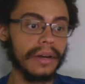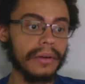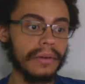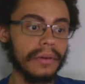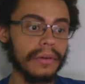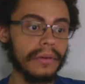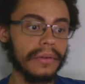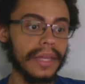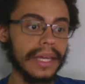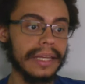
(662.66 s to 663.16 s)

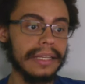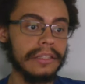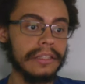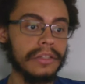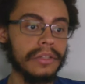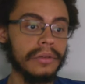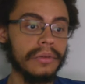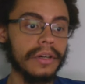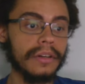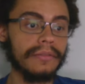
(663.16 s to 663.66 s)
better, or that
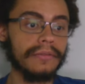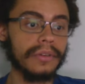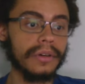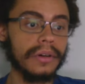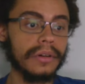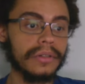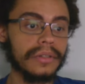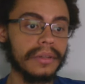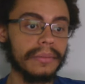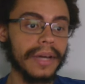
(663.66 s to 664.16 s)
he's too good
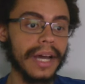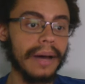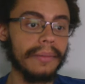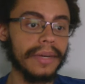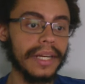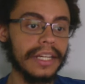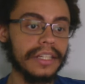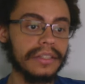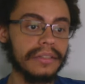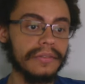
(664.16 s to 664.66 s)
for her, or some
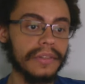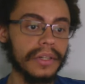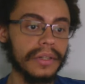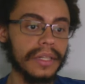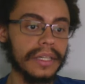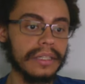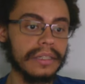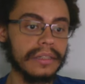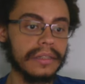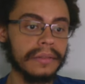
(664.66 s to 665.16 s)
combination of
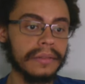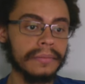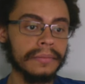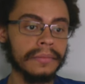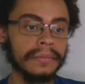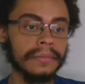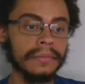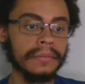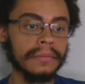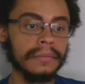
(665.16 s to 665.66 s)
all this.
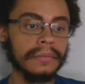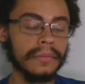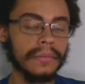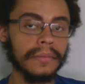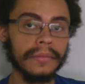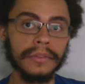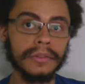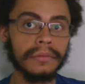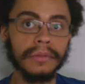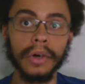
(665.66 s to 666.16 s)

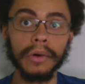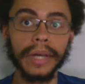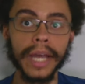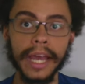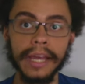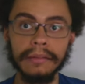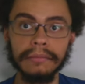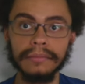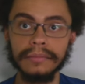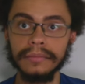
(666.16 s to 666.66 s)

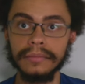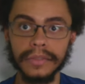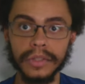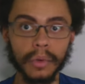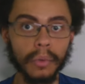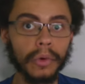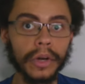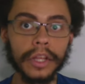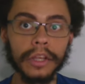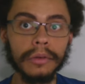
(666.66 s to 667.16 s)
Okay,
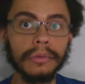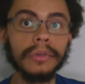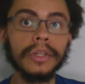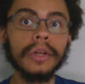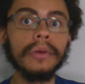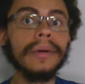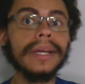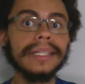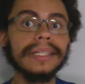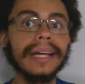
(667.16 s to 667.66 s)
so what are you
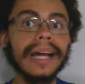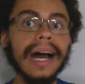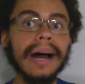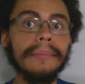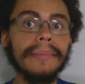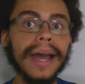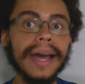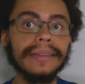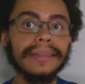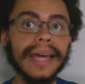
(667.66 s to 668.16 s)
doing to
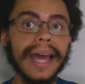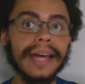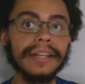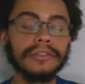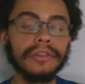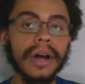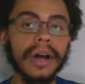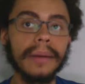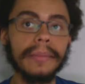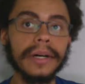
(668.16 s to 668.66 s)
combat
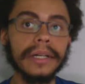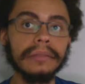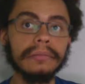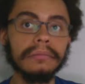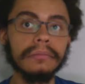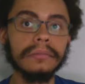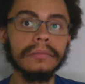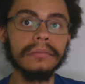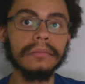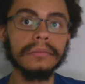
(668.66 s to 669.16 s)
that trauma?
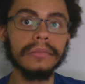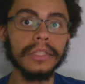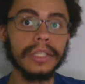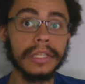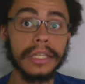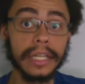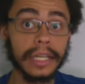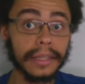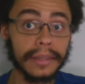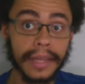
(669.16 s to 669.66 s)
You
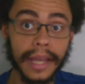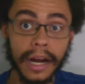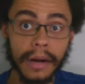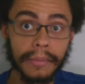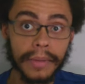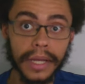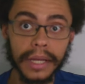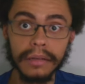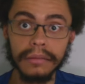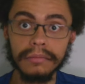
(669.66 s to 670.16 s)
seeking
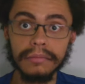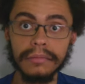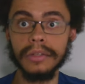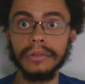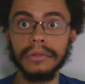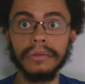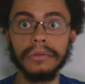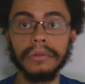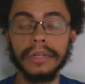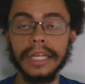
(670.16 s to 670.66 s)
therapy?
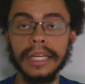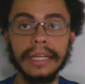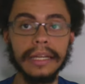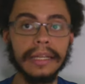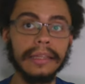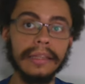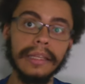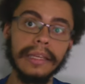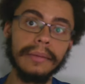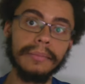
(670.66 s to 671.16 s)
You
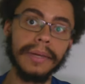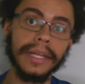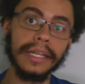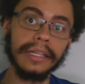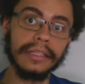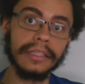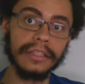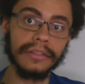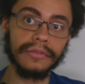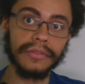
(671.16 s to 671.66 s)
heeding the
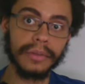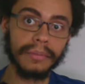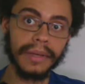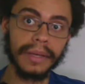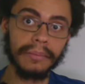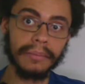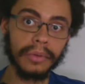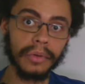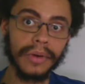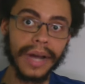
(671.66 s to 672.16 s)
opinions of the
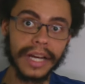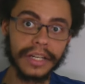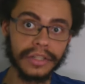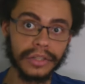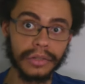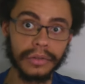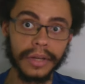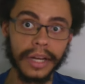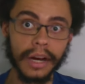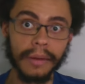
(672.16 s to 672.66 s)
people who
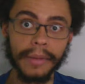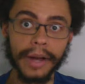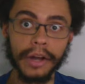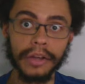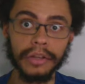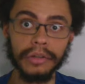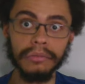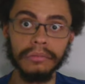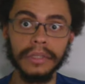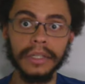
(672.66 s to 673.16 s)
actually do care
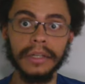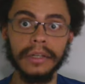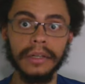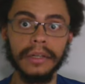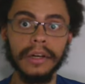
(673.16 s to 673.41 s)
about you?